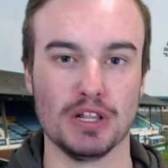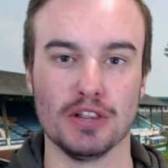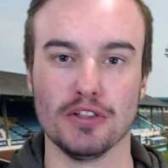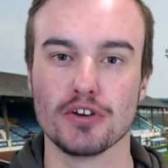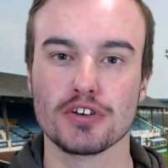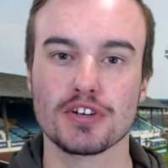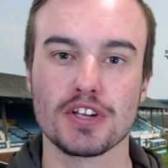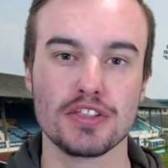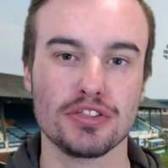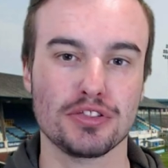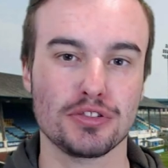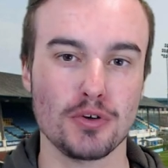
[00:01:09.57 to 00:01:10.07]

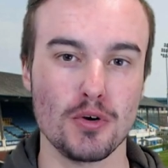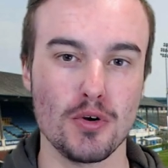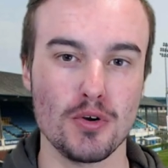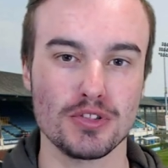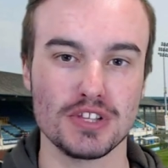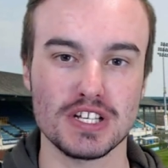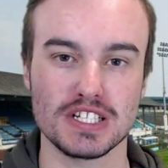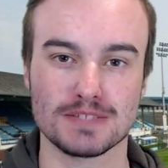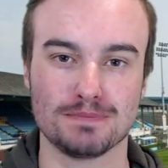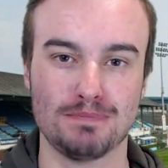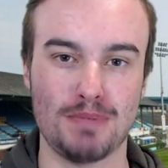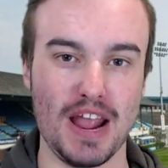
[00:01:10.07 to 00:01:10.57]
Looking through at
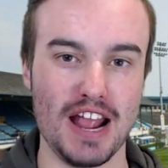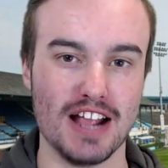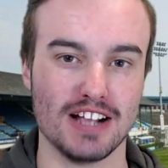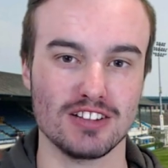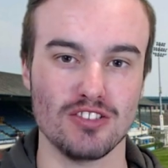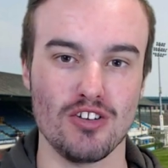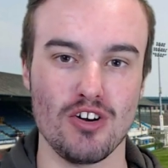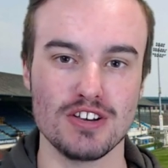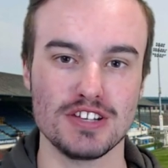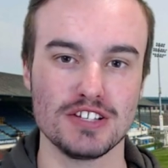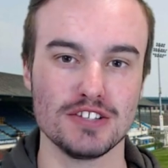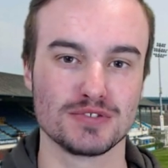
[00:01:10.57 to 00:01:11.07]
this back
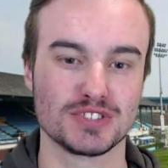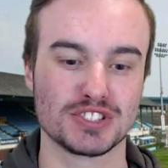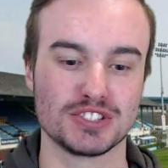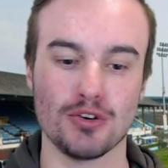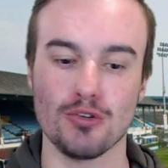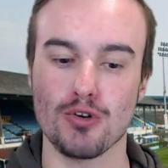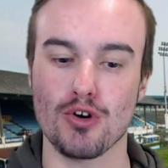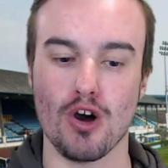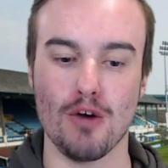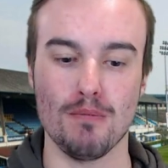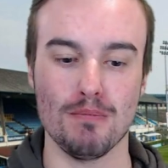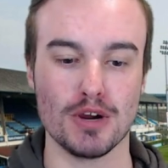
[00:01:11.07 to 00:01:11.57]
line, you've
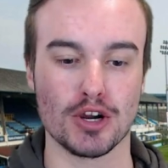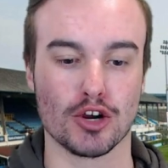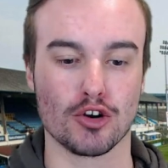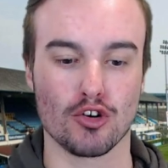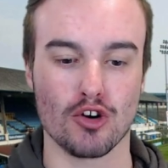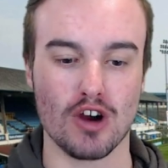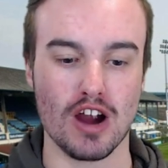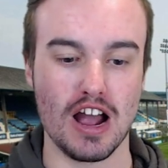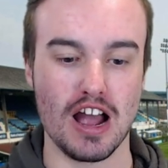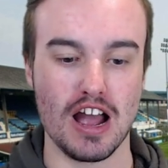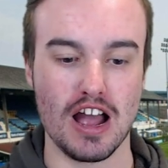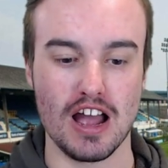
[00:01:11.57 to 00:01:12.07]
still got
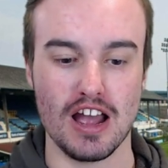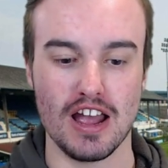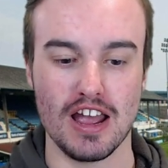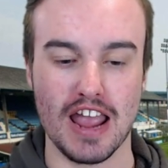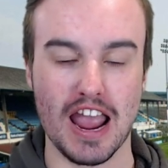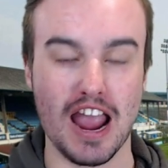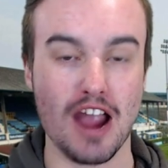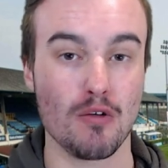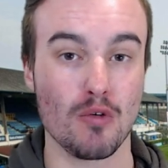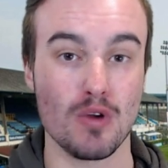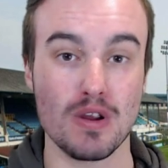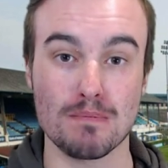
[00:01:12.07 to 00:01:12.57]
McGrath,
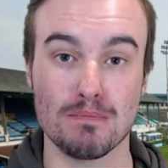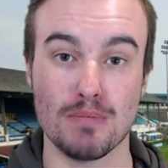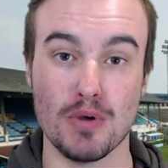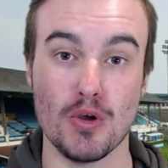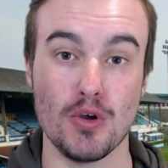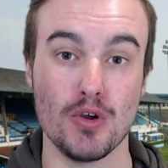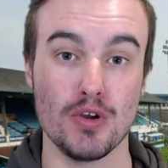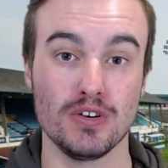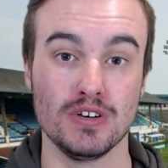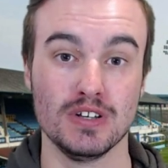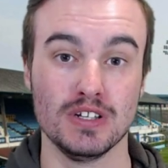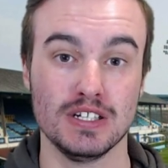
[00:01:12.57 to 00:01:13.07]
Harry
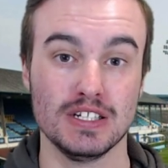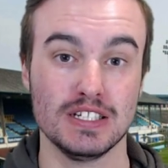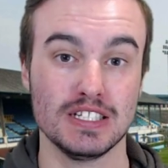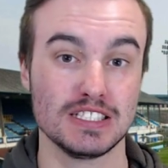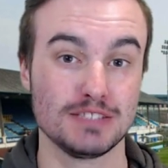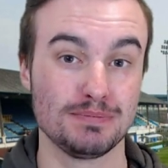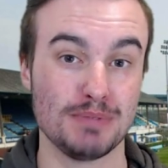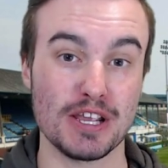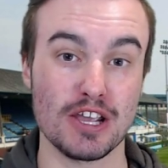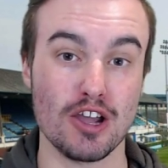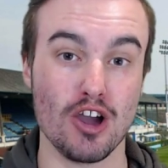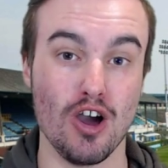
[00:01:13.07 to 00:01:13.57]
Byrne,
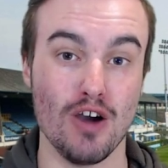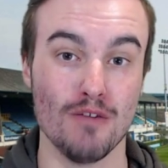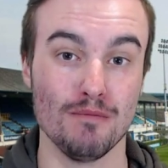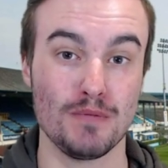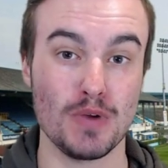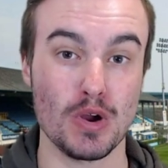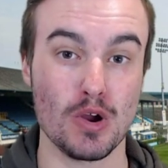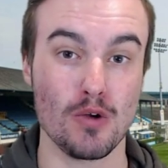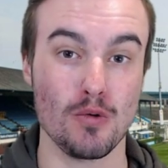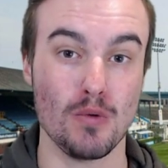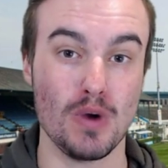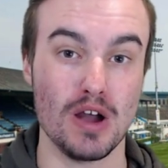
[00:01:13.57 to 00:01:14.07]
he's been going
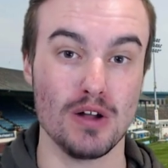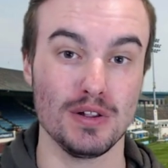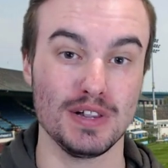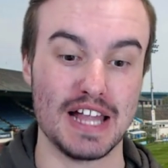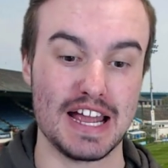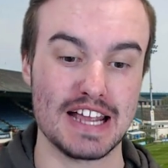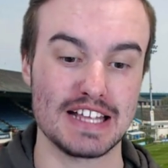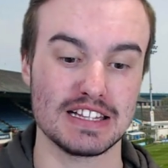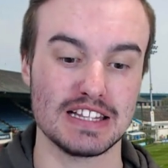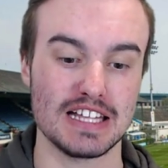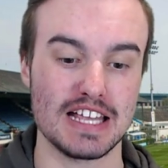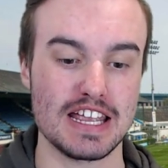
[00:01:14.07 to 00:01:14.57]
very well
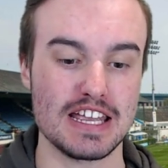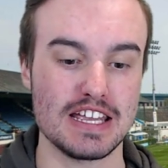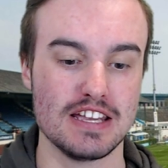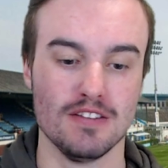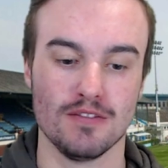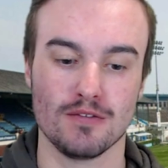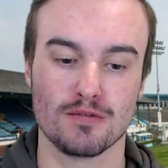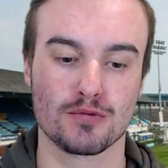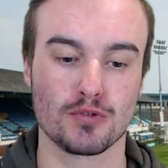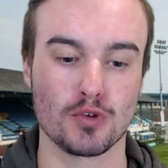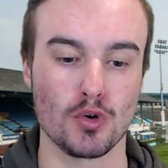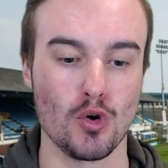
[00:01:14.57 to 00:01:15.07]

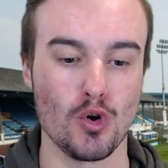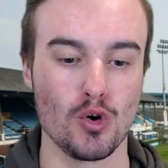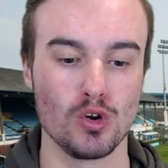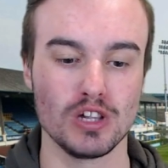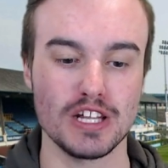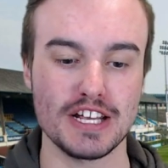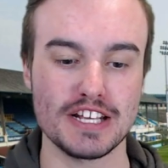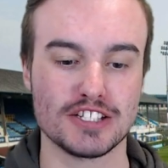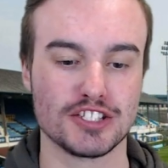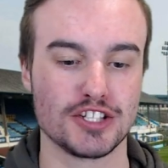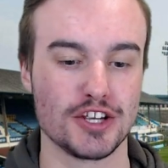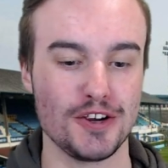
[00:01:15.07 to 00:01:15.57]
lately,
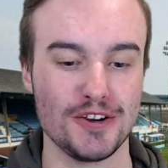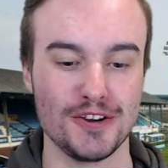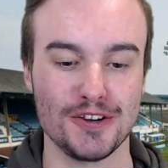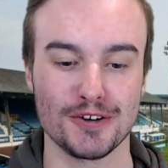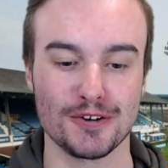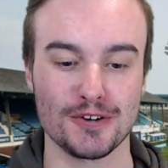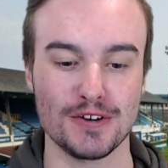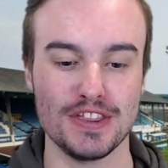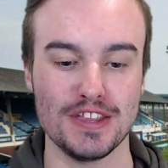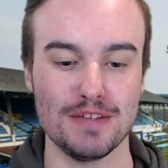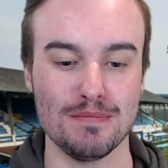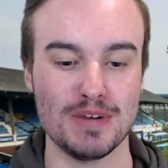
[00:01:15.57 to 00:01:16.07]
Frawley,
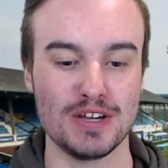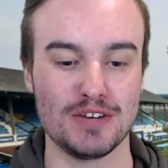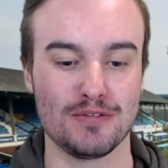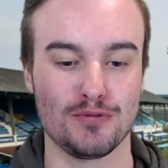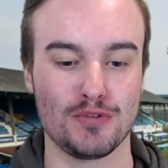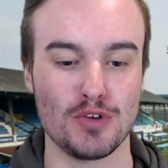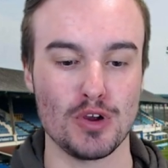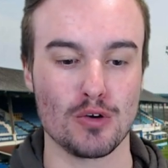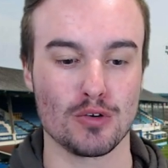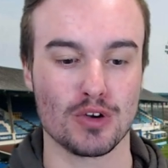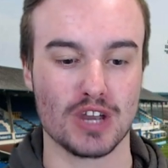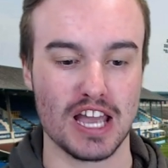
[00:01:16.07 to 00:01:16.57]
Turner in the
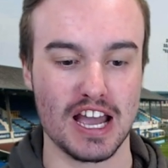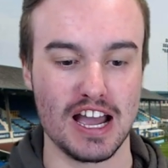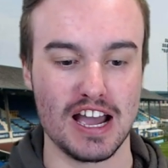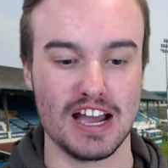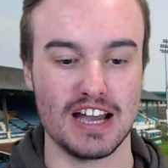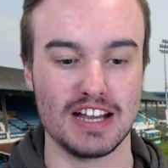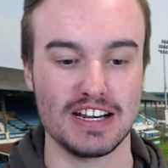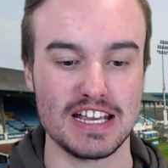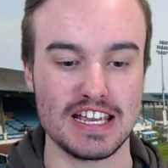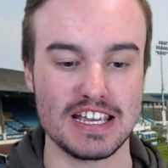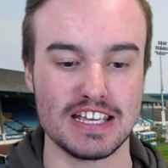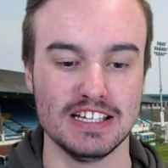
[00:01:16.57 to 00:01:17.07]
midfield,
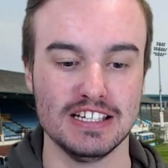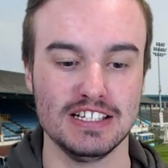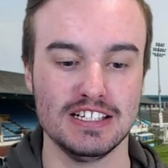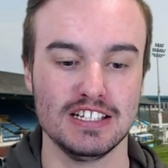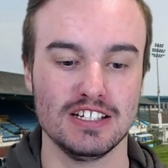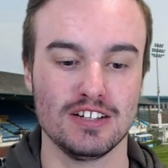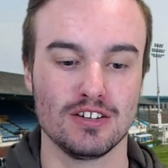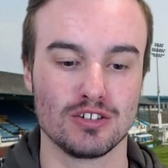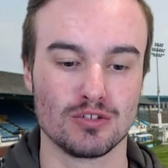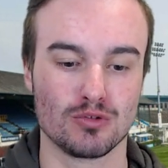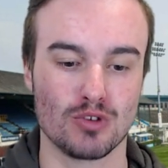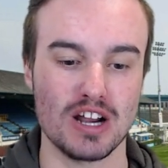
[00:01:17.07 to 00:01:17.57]
Carney,
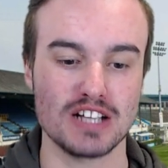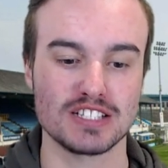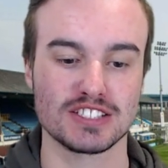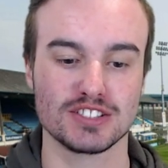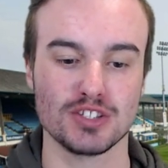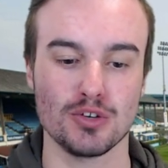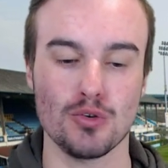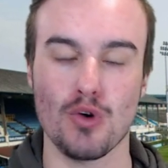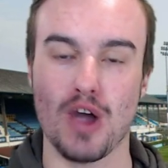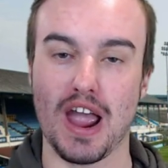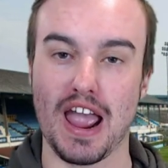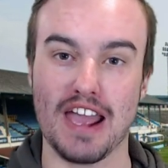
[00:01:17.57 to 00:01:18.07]

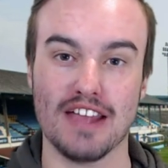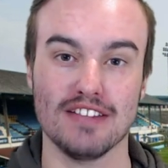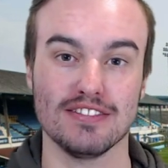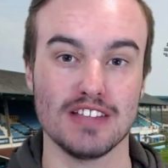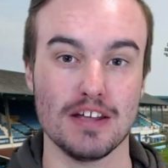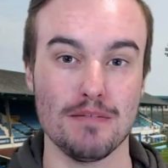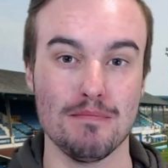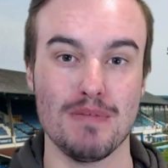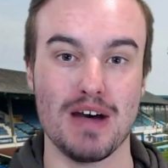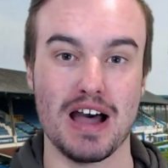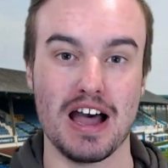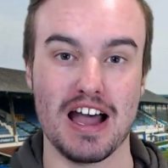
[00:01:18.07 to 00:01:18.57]
Russell, and
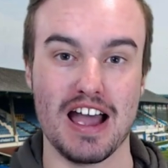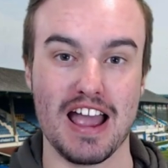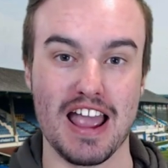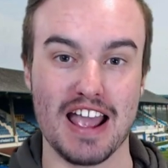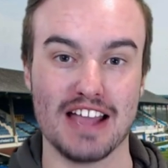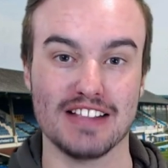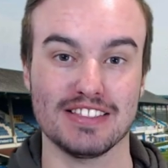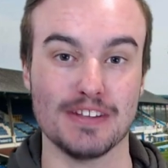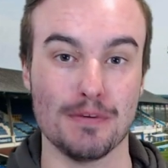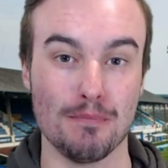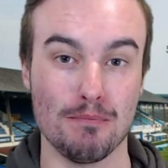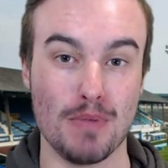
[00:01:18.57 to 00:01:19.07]
Lamar
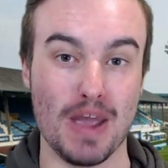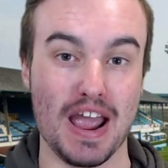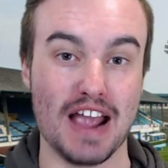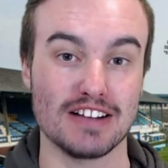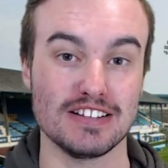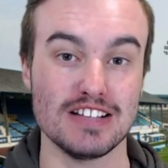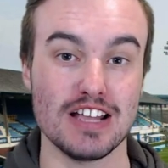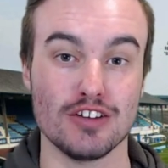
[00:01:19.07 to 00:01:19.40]
at the back.